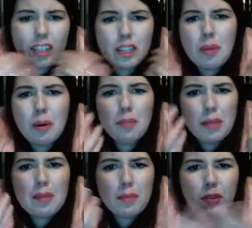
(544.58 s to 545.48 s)
actually both
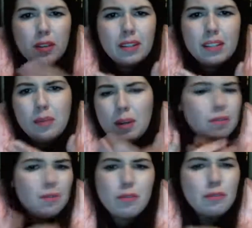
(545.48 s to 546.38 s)
been at before he went
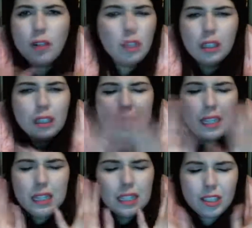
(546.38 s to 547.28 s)
full
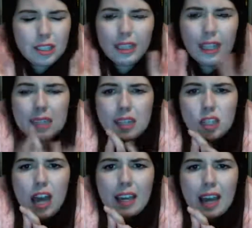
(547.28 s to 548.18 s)
just lazy
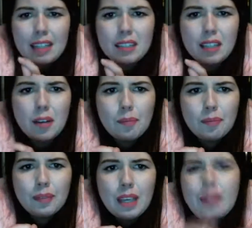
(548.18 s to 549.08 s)
jackass.
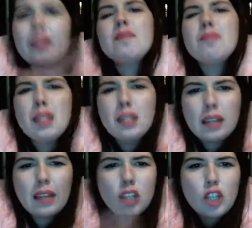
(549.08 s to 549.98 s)
They didn't meet
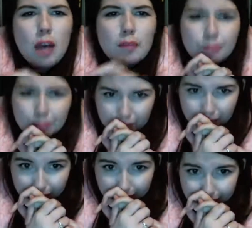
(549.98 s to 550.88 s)
at that job.
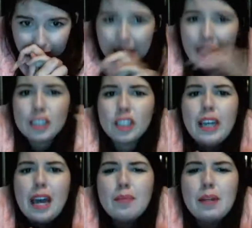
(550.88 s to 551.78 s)
He
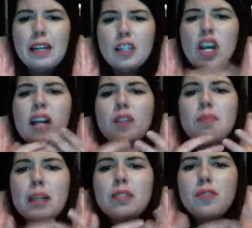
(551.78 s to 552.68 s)
actually had been a
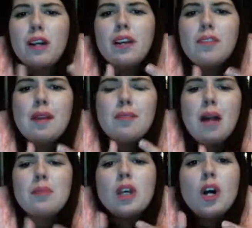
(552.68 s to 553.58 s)
childhood best friend of my
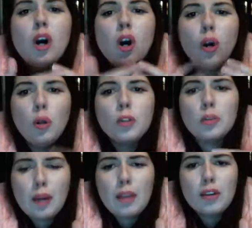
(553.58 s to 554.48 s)
mom's
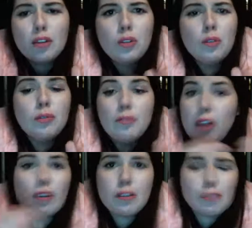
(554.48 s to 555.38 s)
older brother, who
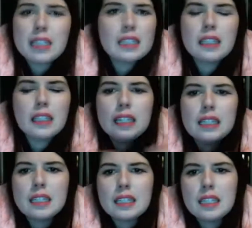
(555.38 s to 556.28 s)
very recently
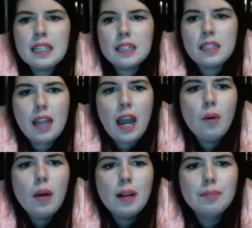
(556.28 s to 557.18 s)
is deceased
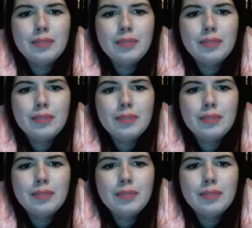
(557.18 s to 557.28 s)
now.